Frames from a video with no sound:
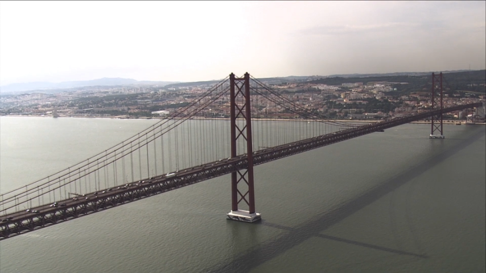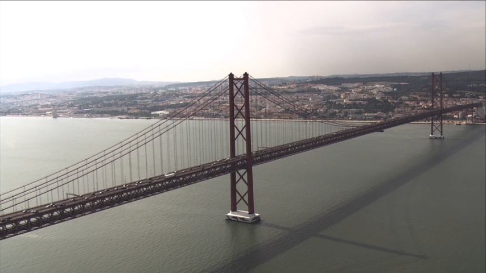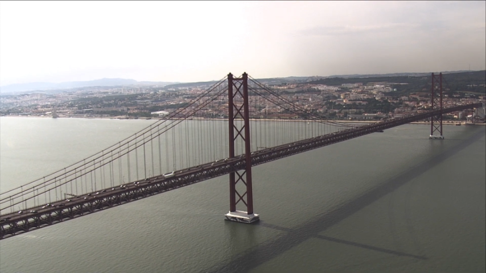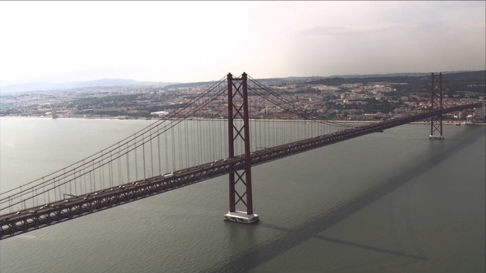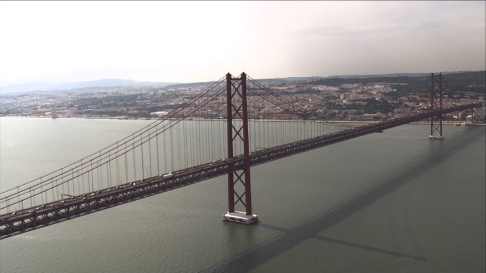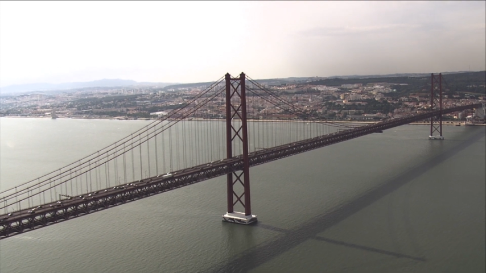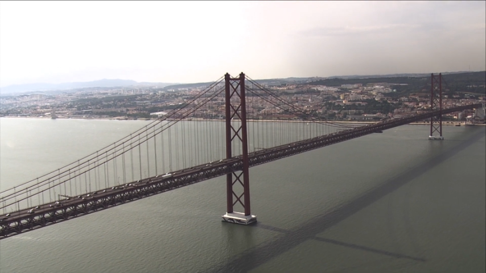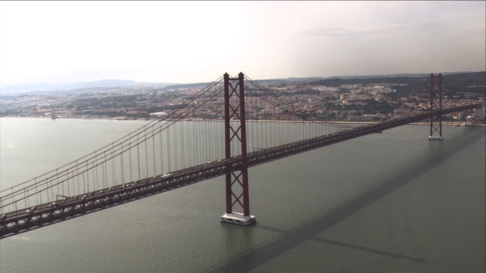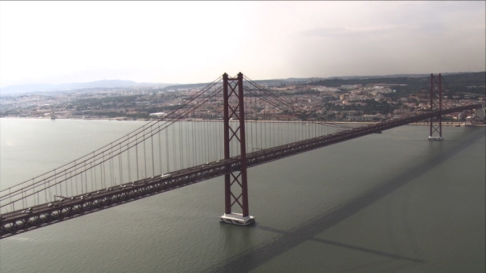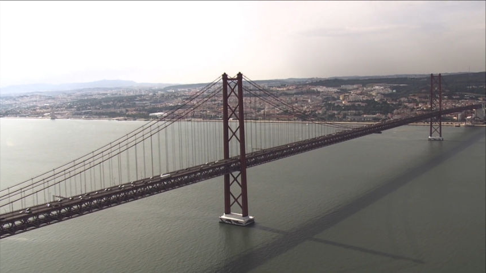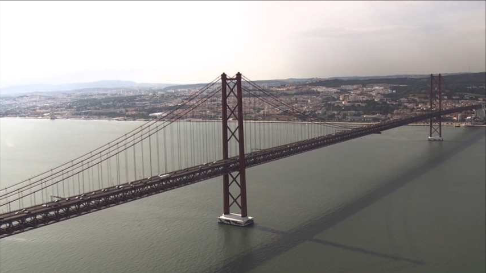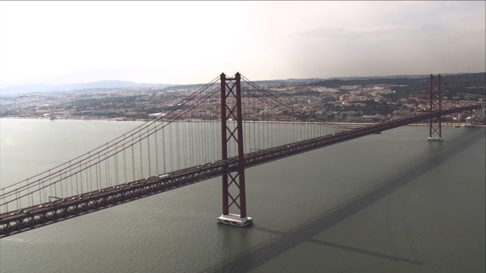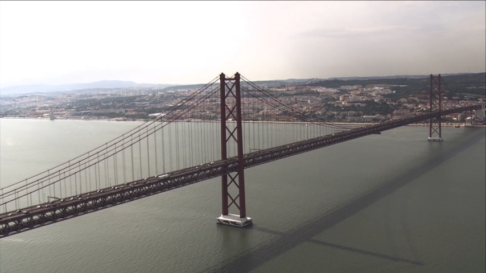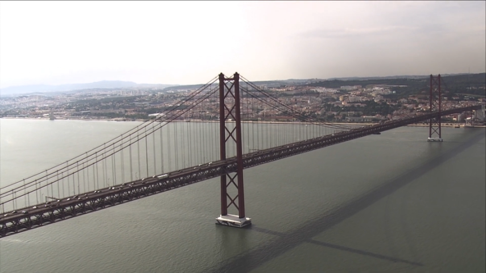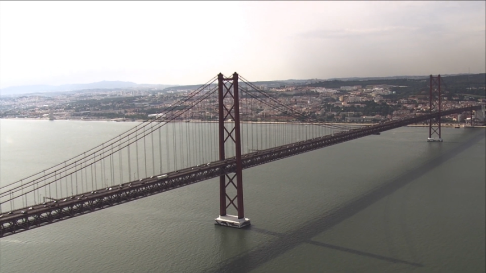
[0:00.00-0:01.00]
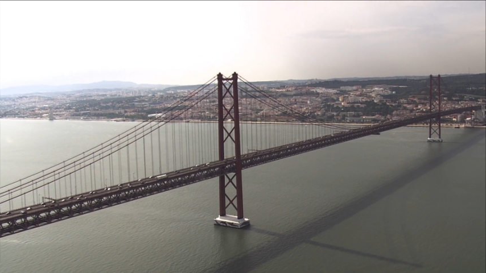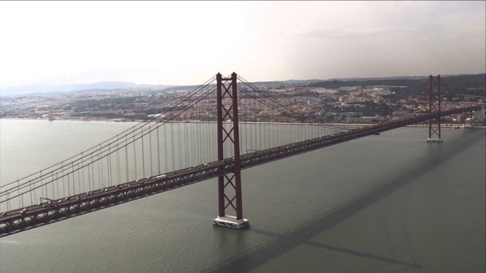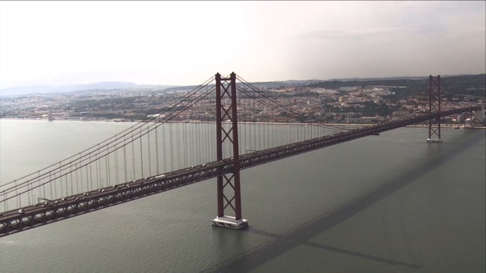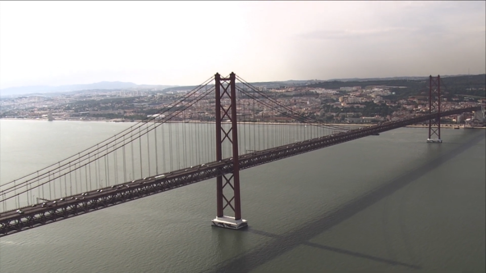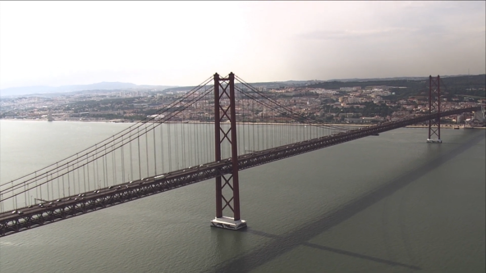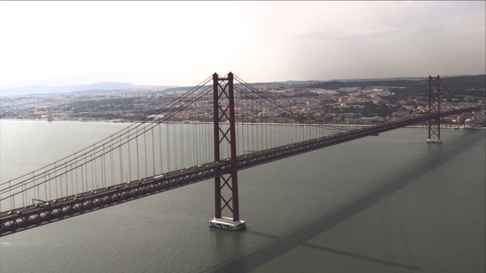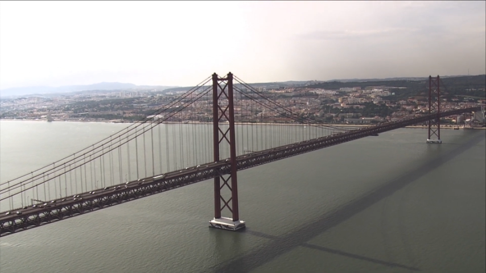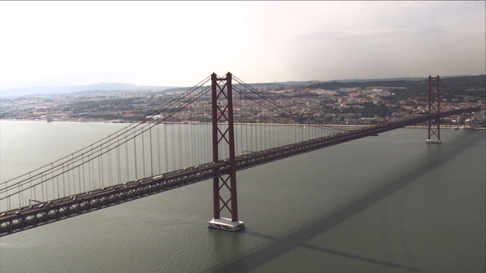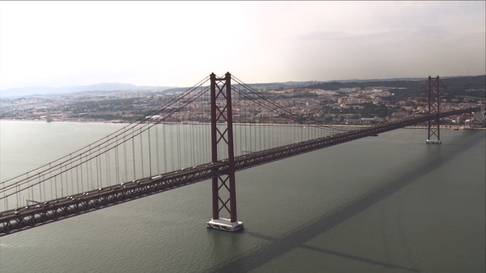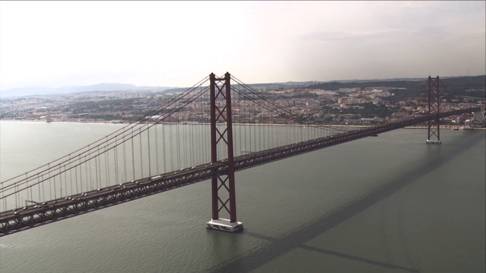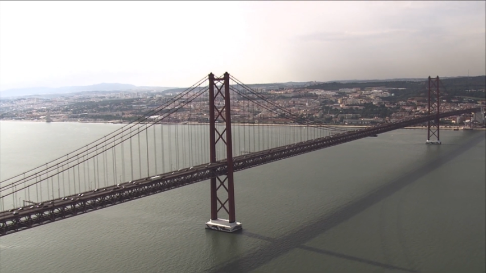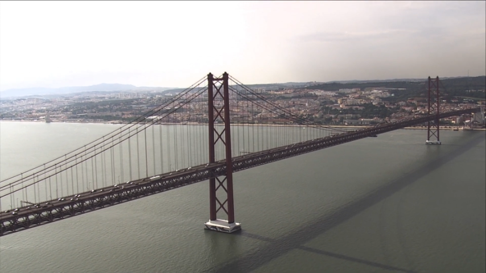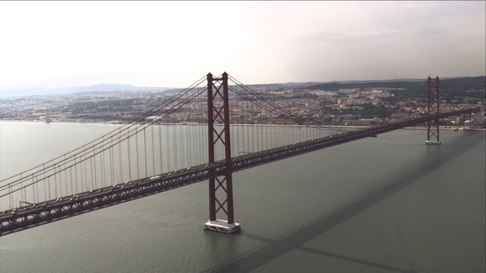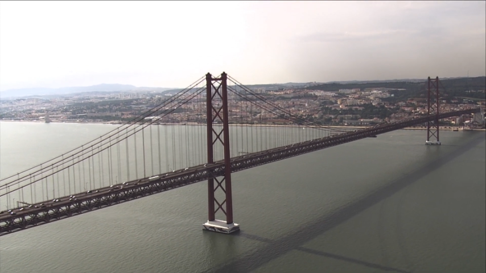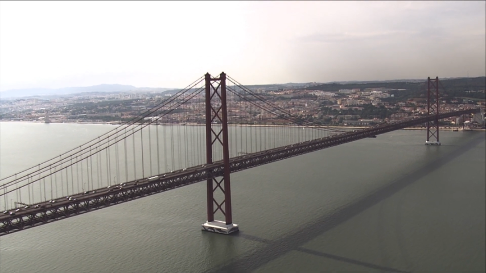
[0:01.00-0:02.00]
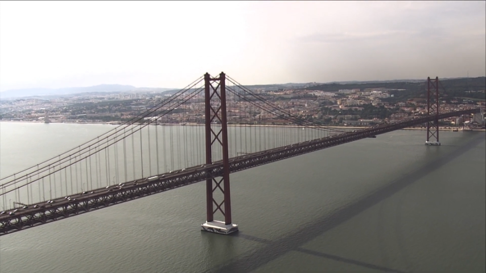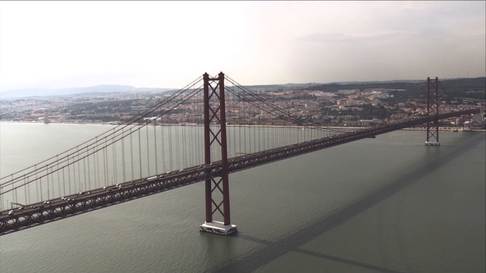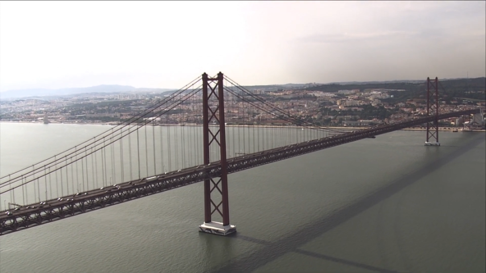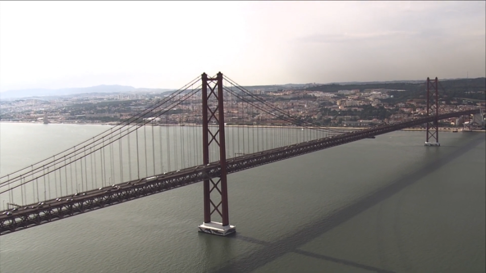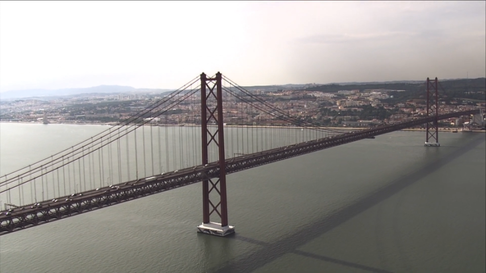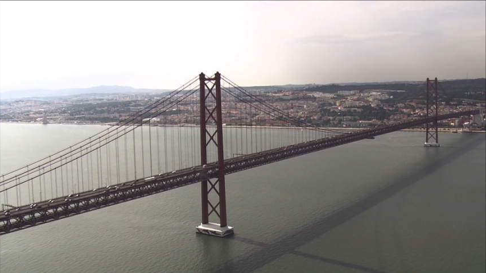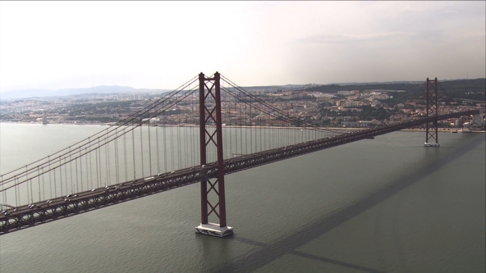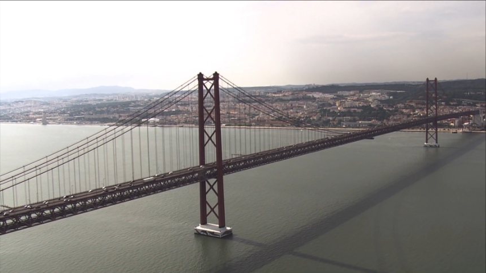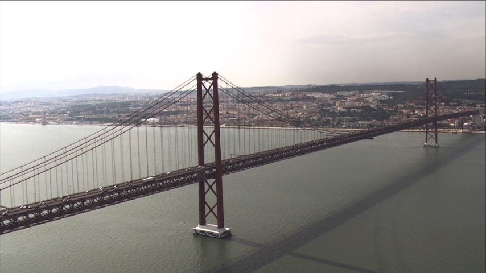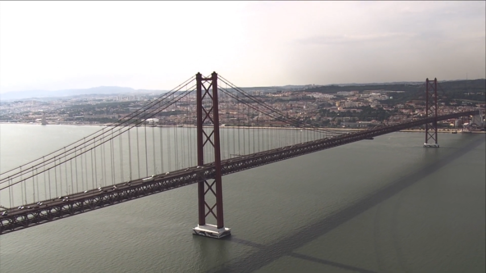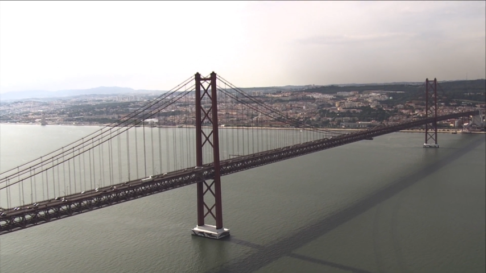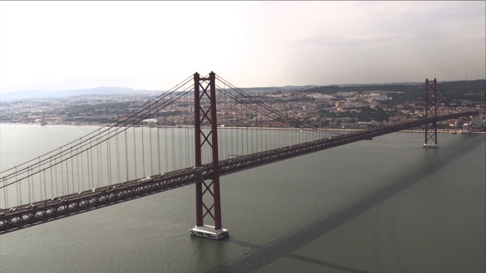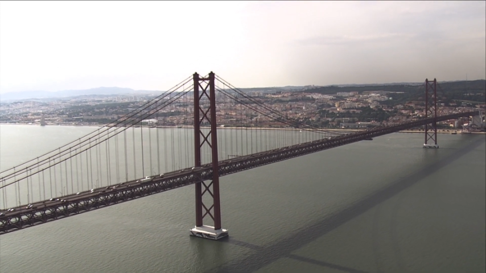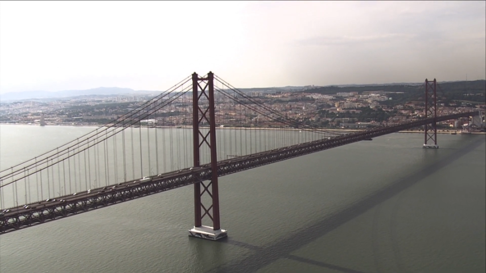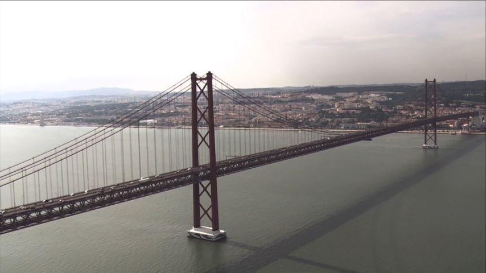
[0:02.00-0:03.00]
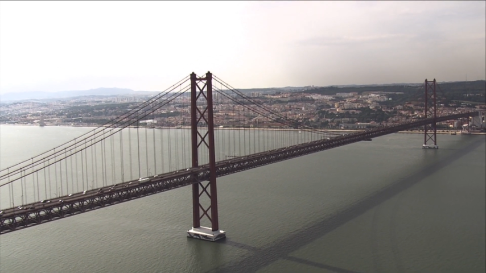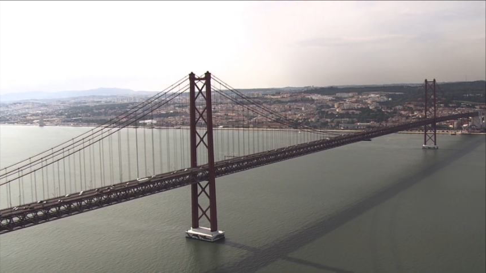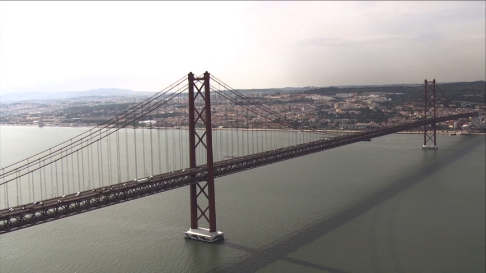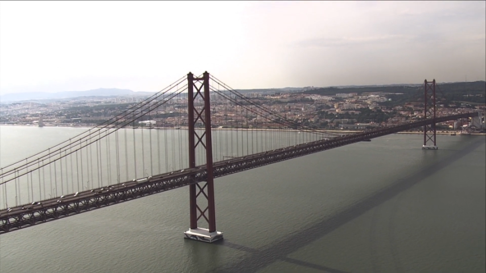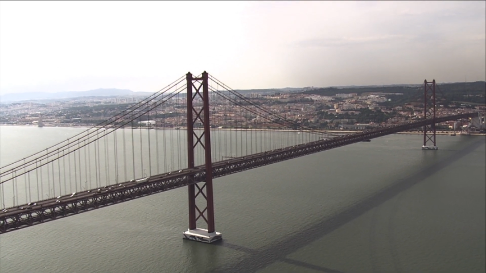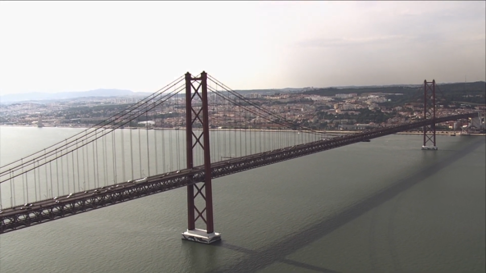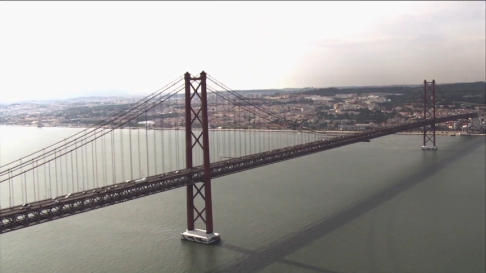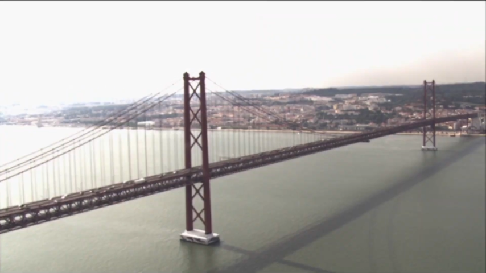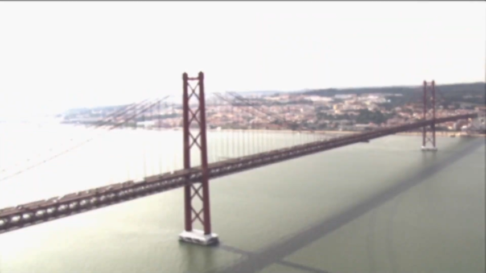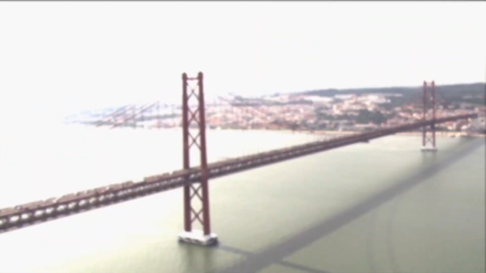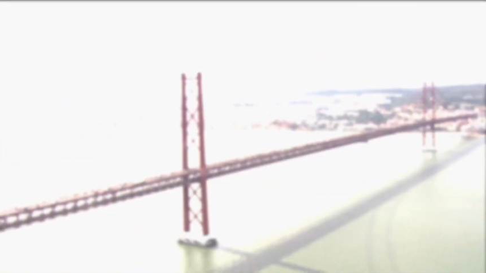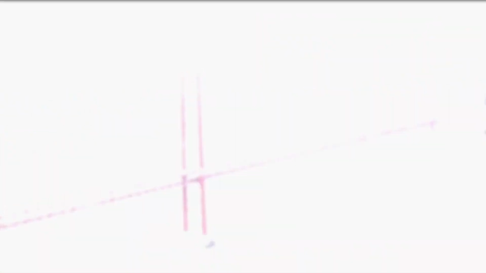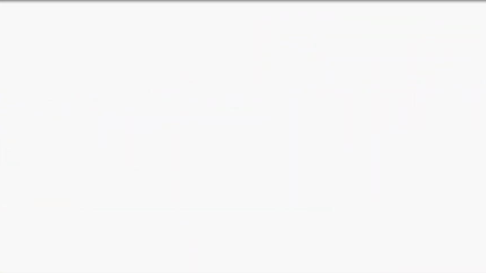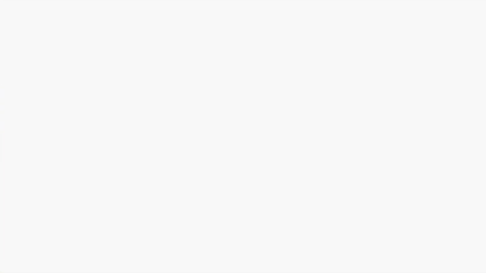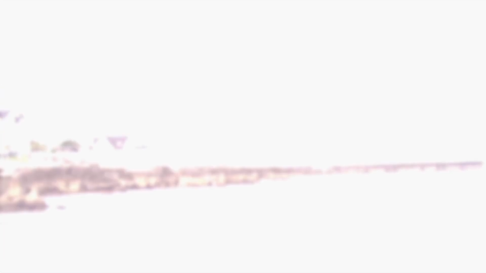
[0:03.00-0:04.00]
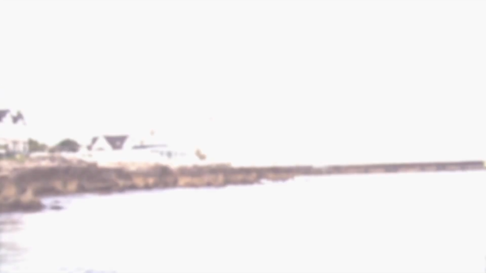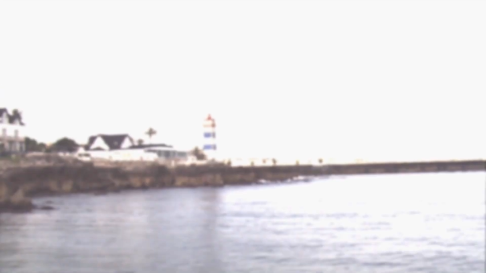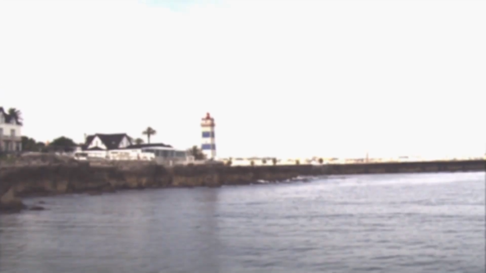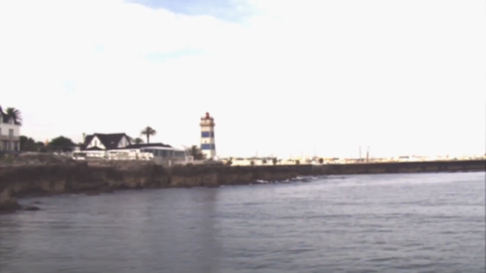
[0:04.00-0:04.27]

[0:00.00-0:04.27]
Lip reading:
No face is visible, so there are no lips to read.